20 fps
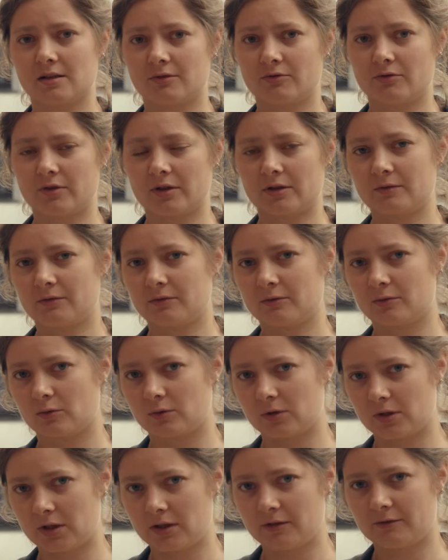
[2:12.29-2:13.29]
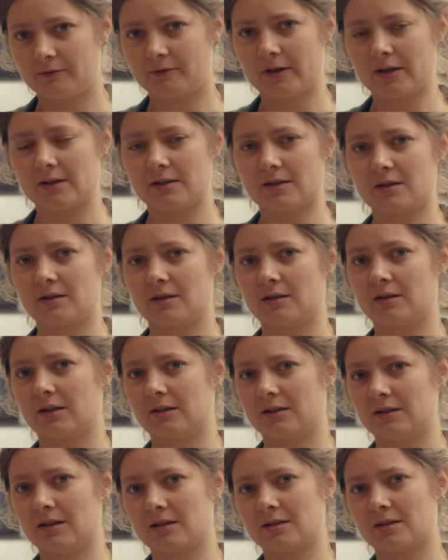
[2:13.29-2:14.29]
dreadful events in
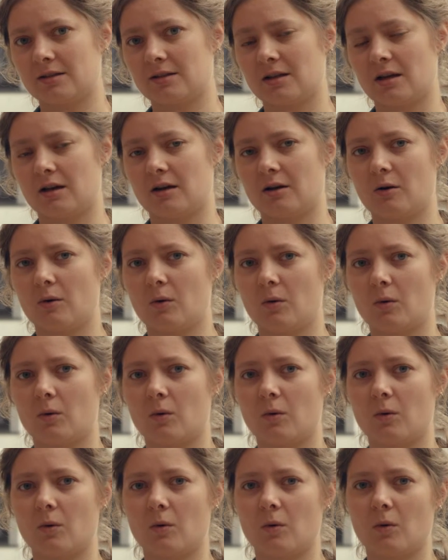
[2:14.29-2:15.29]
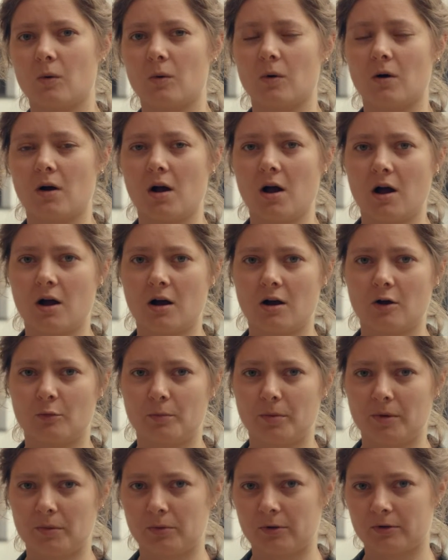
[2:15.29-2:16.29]
Odessa, or how
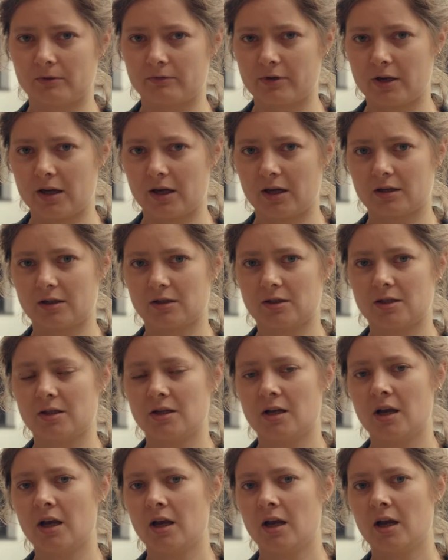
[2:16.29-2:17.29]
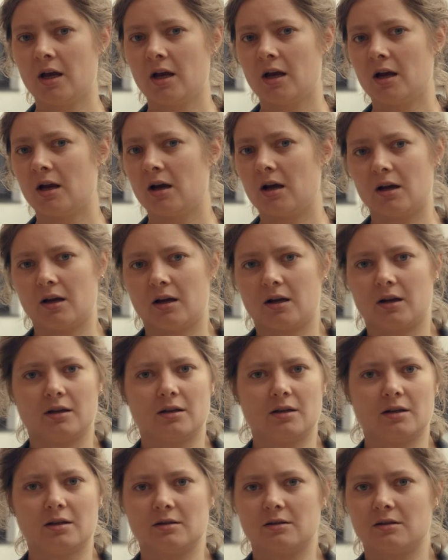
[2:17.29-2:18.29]
people react
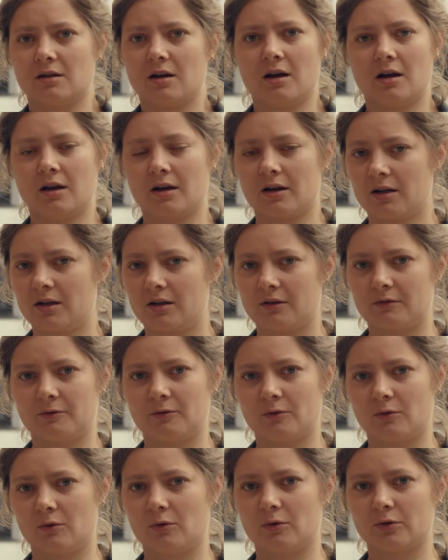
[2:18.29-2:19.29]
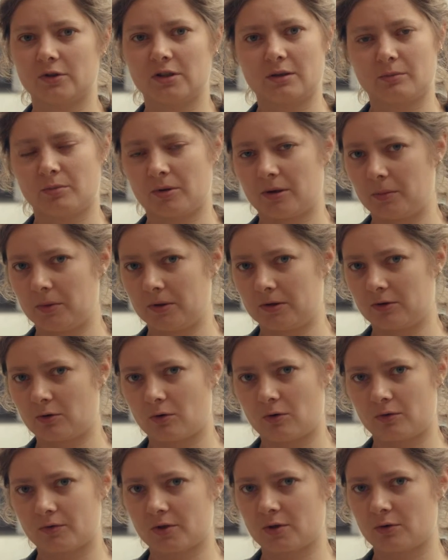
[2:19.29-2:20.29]
in Kharkiv or
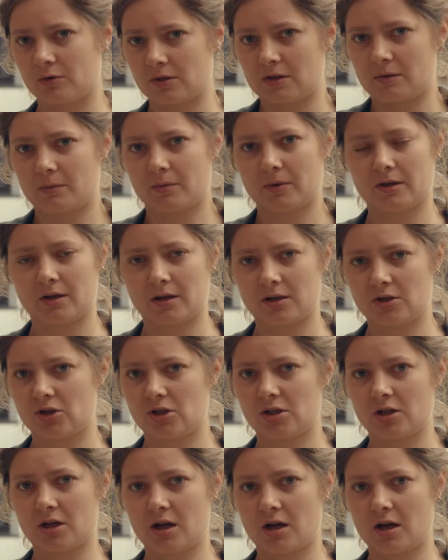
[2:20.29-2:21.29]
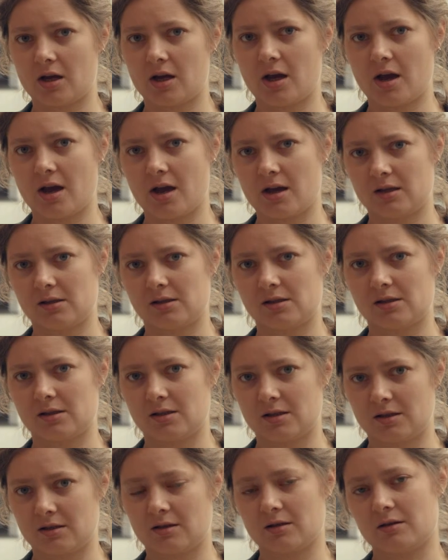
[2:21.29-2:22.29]
Dnipropetrovsk or Zaporizhia. And
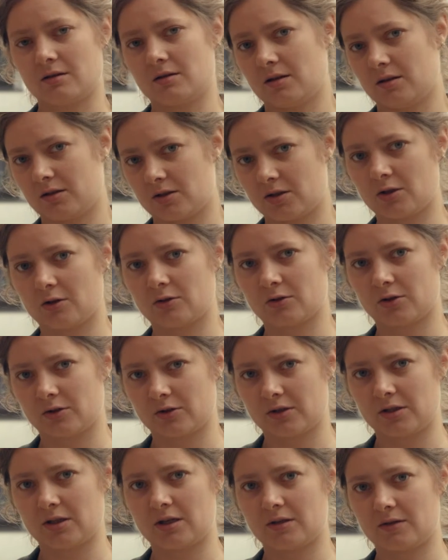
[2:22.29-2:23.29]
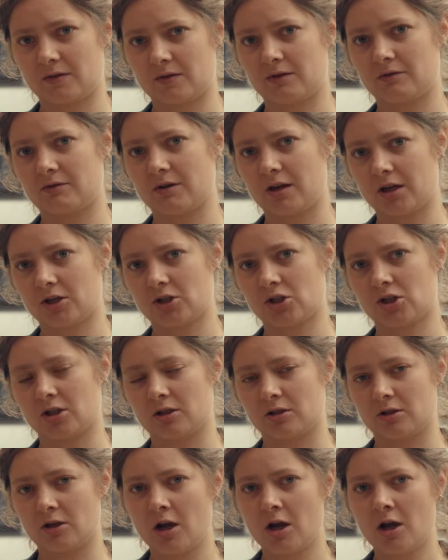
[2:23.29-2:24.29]
it also states the
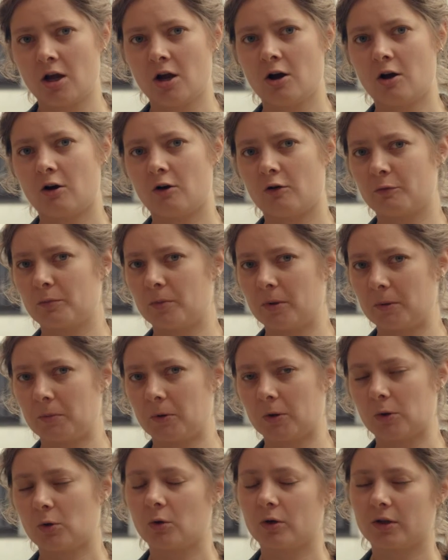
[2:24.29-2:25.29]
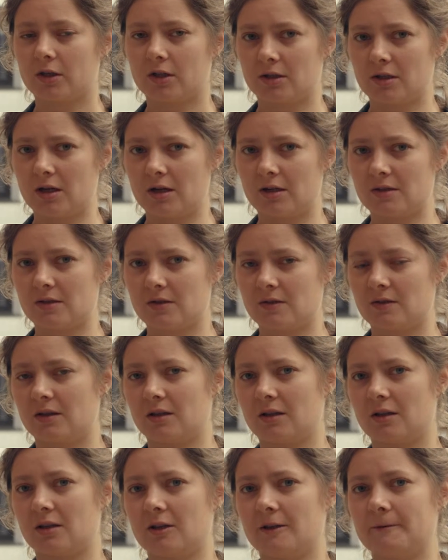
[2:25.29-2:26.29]
reaction of people who organize
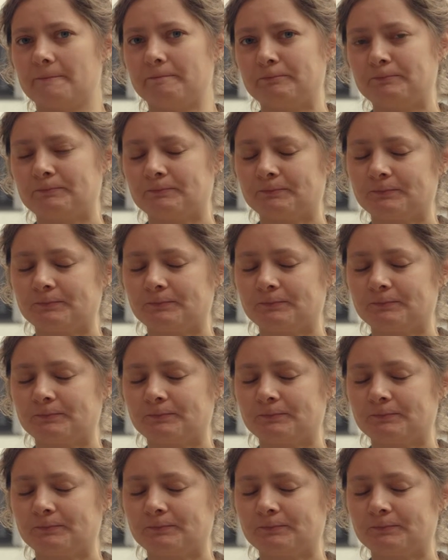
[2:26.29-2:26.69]
the